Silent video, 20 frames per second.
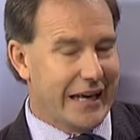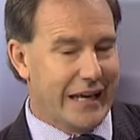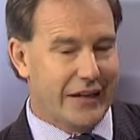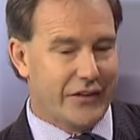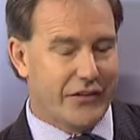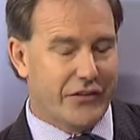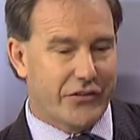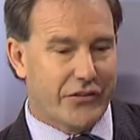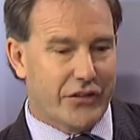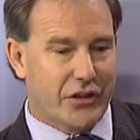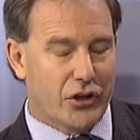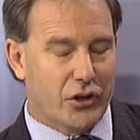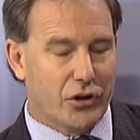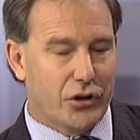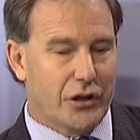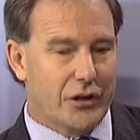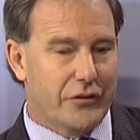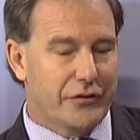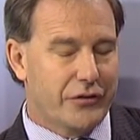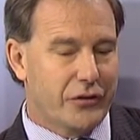And
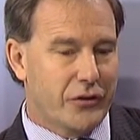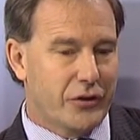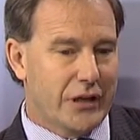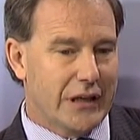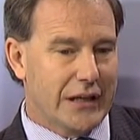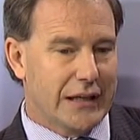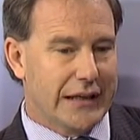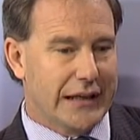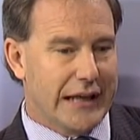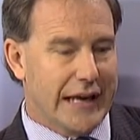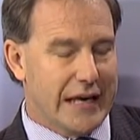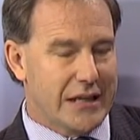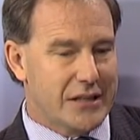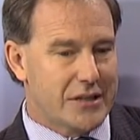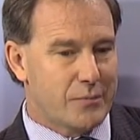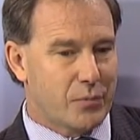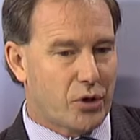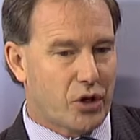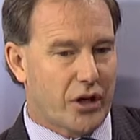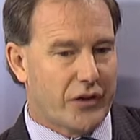so if you get
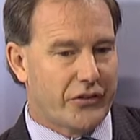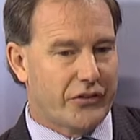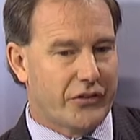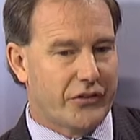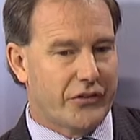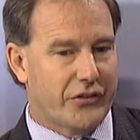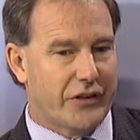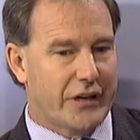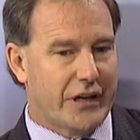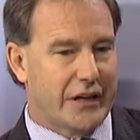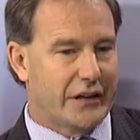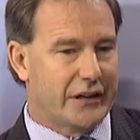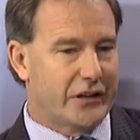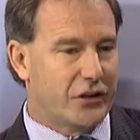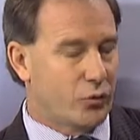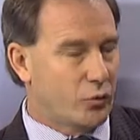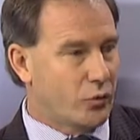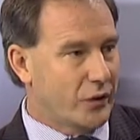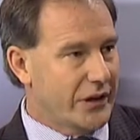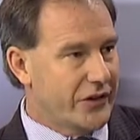land prices down at
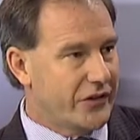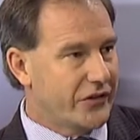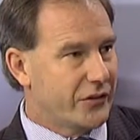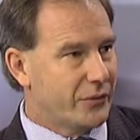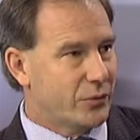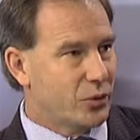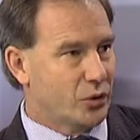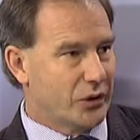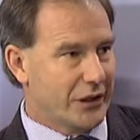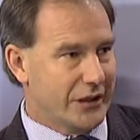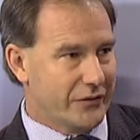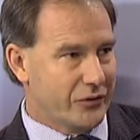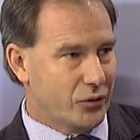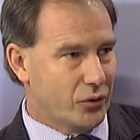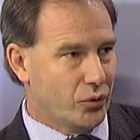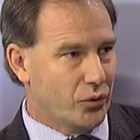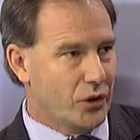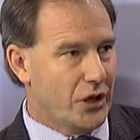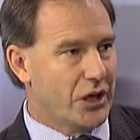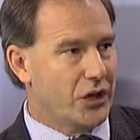a reasonable
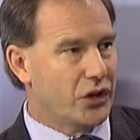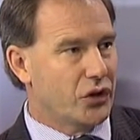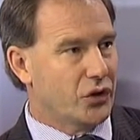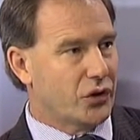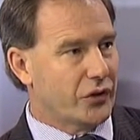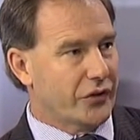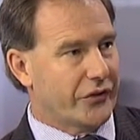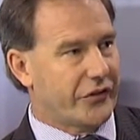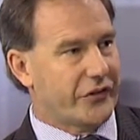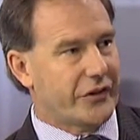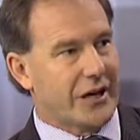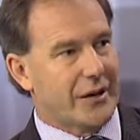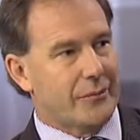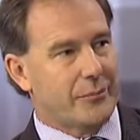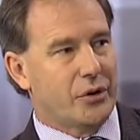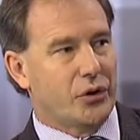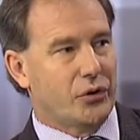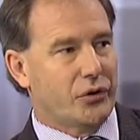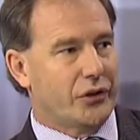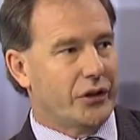level, you can
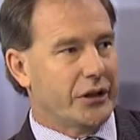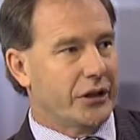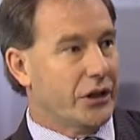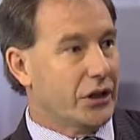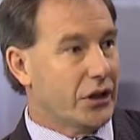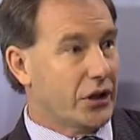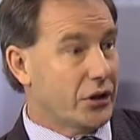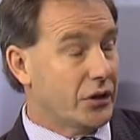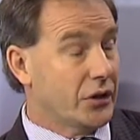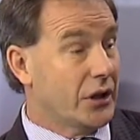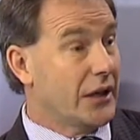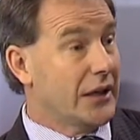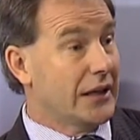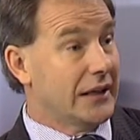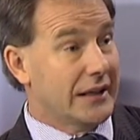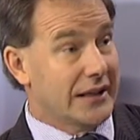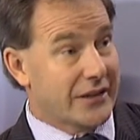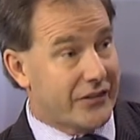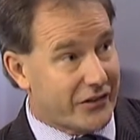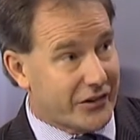start building, you know,
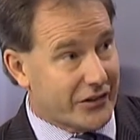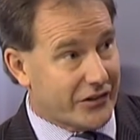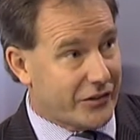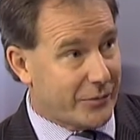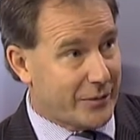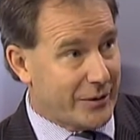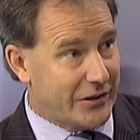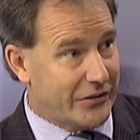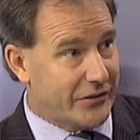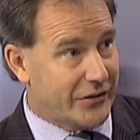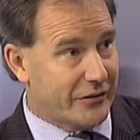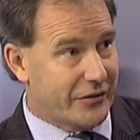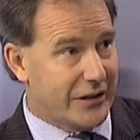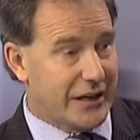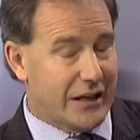less expensive